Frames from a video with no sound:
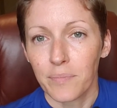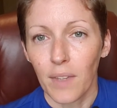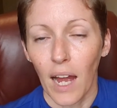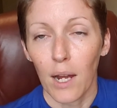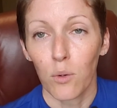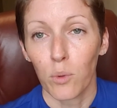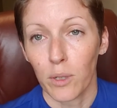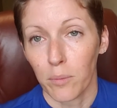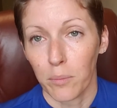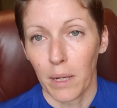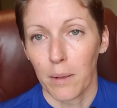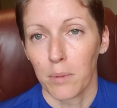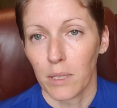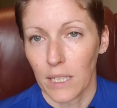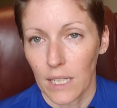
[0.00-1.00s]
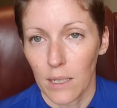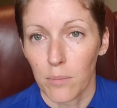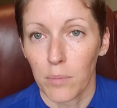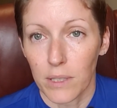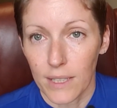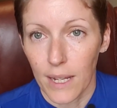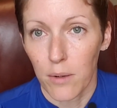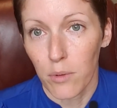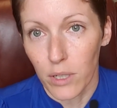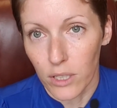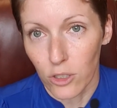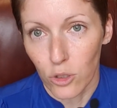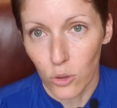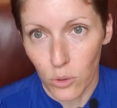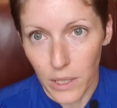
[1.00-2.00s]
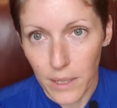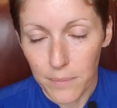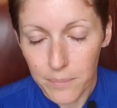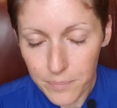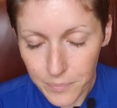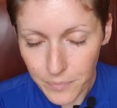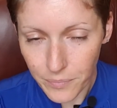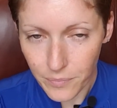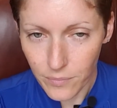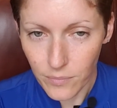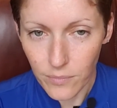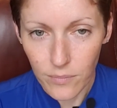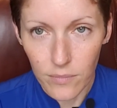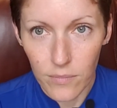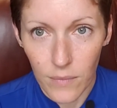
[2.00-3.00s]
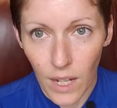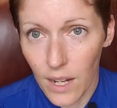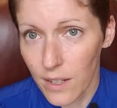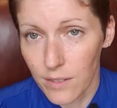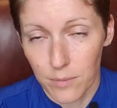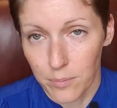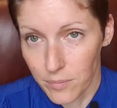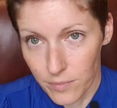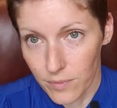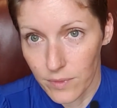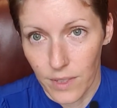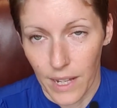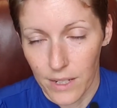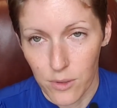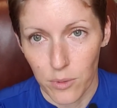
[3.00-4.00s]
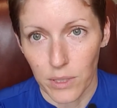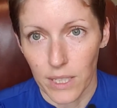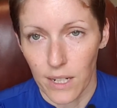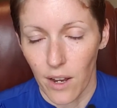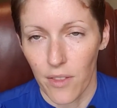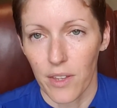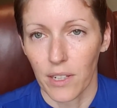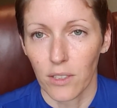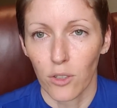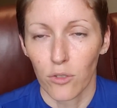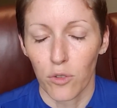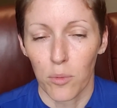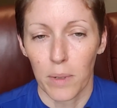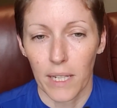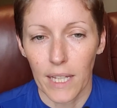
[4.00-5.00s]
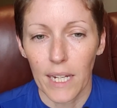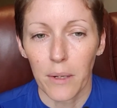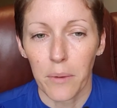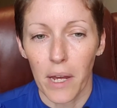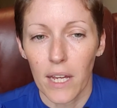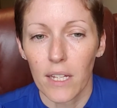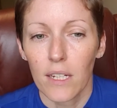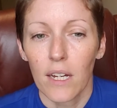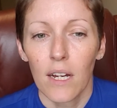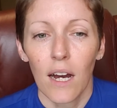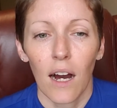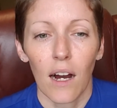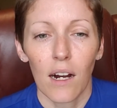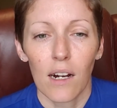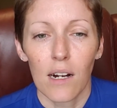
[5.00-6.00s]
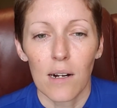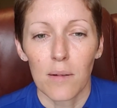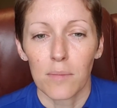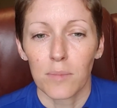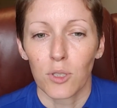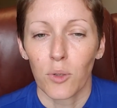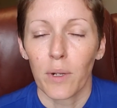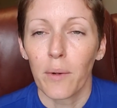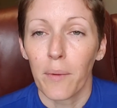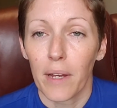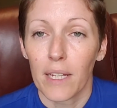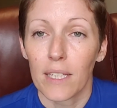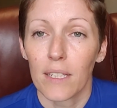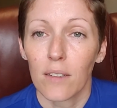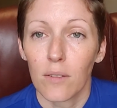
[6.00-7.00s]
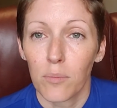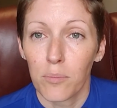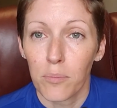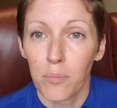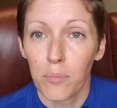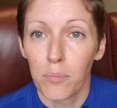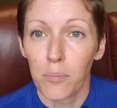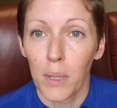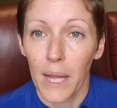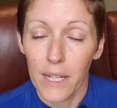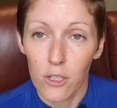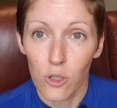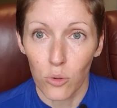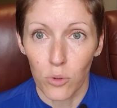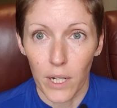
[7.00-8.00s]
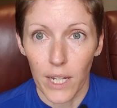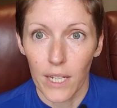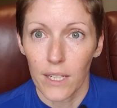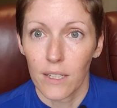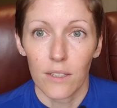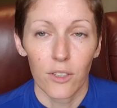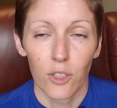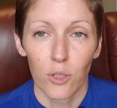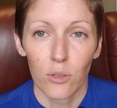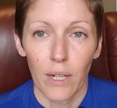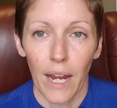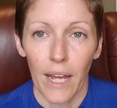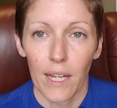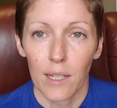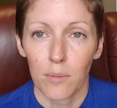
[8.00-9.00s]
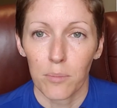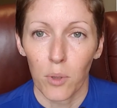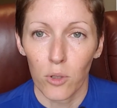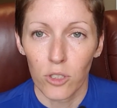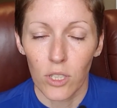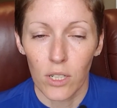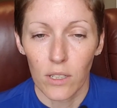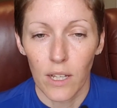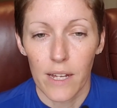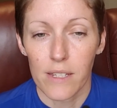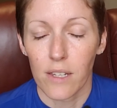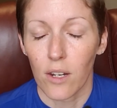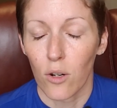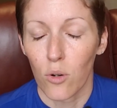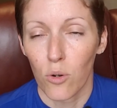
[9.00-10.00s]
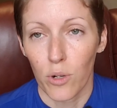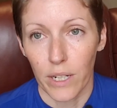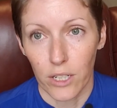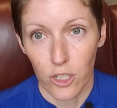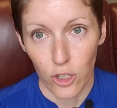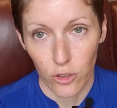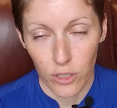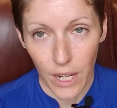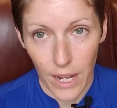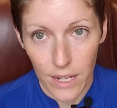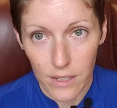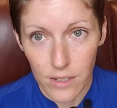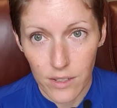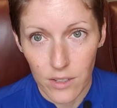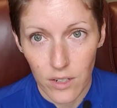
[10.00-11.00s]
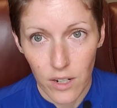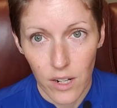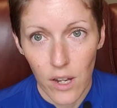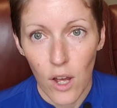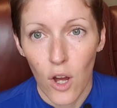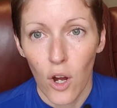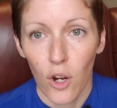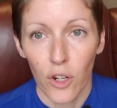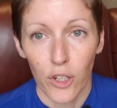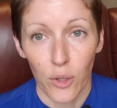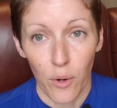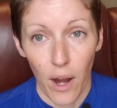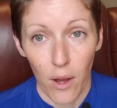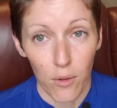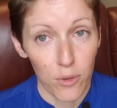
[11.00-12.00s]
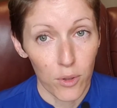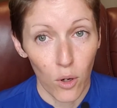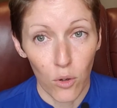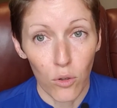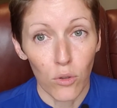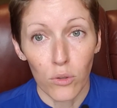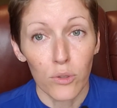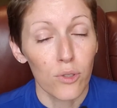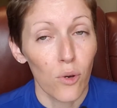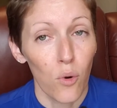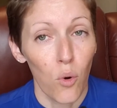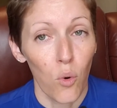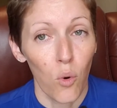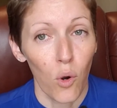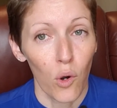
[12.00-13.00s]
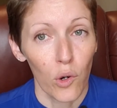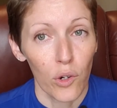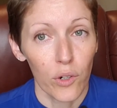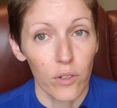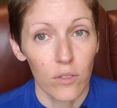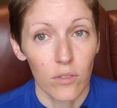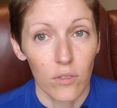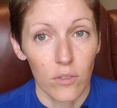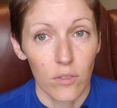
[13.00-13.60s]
I wouldn't be able to eat, but they would enjoy. And that's really nothing new for me anyway. So anyway, PlateJoy, you can personalize it according to your taste, your health goals, or